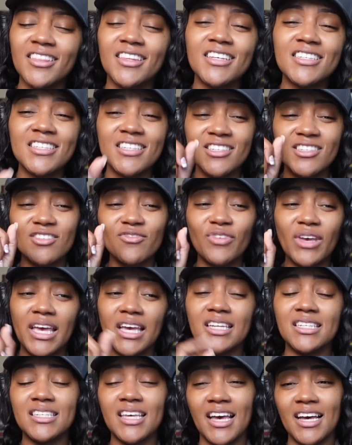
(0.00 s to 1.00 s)
This is
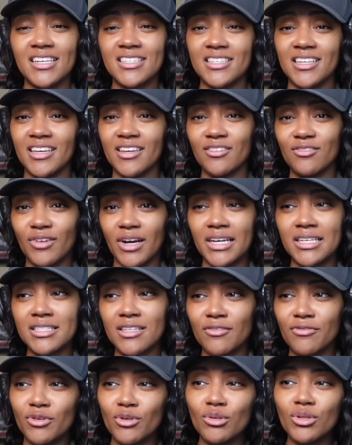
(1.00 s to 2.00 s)
fantastic advice.
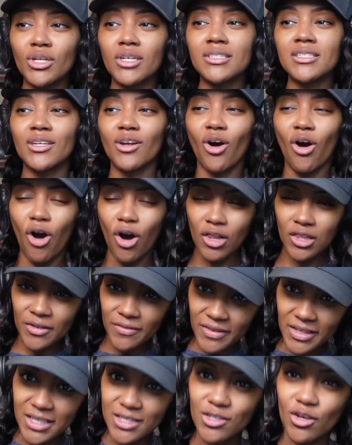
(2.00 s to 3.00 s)
If you looked at all of
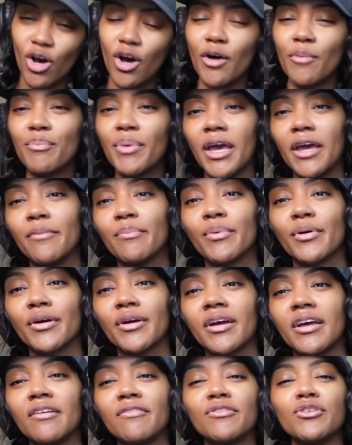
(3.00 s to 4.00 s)
this on paper,
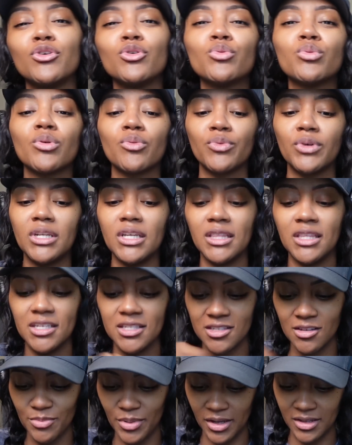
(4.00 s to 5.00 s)
if you were reading this
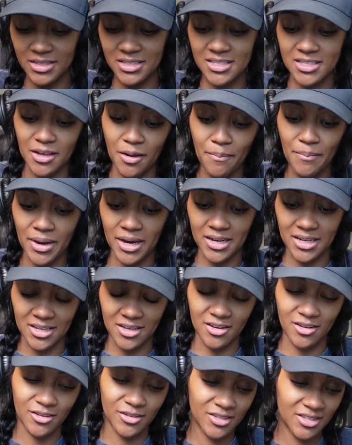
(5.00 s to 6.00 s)
about somebody
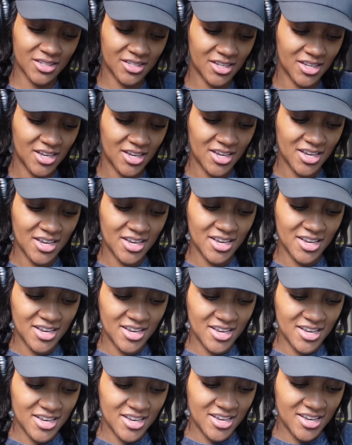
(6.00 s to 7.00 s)
else,
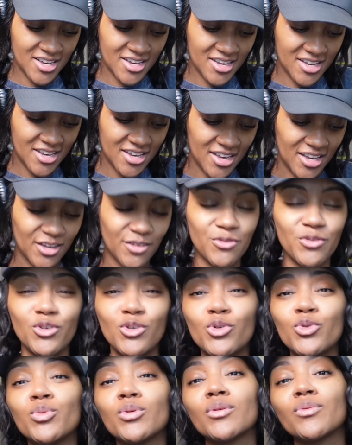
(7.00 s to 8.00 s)
if
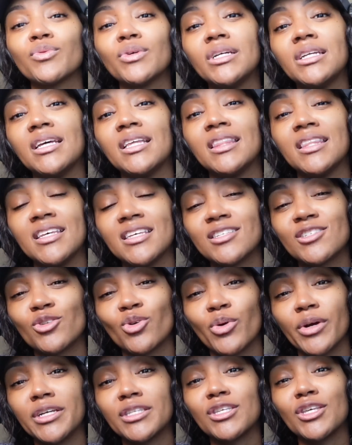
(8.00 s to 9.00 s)
you were reading this
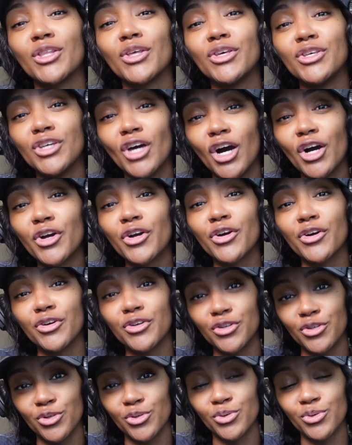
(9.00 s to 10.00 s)
story to the younger
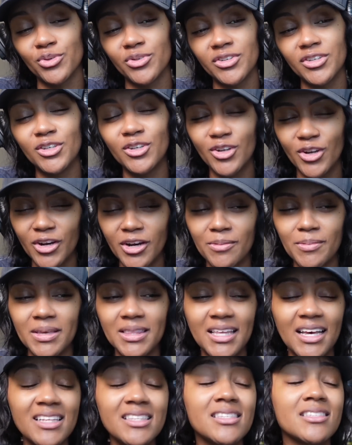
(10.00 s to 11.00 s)
you know what I mean?
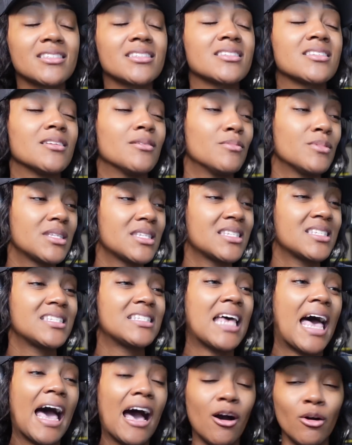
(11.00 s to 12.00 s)
That's some
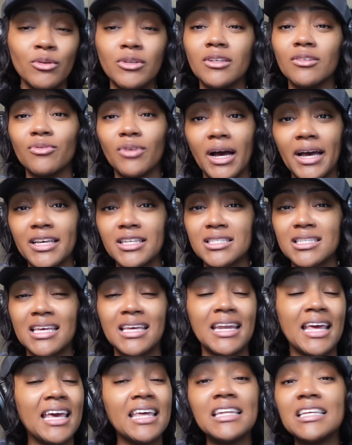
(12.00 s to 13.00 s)
sound advice in
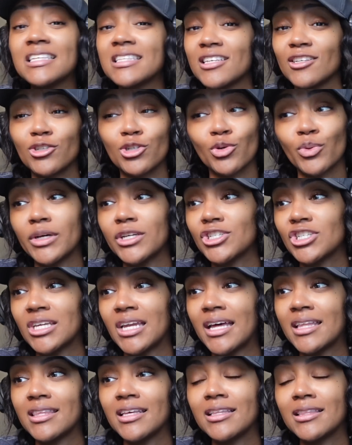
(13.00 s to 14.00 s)
any situation,
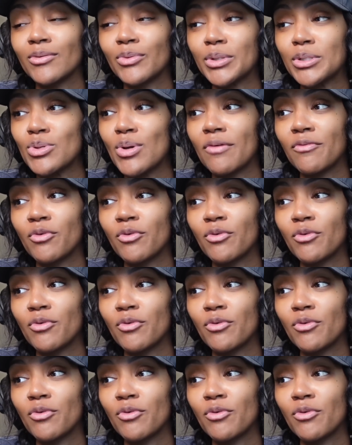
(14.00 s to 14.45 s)
I think, where you have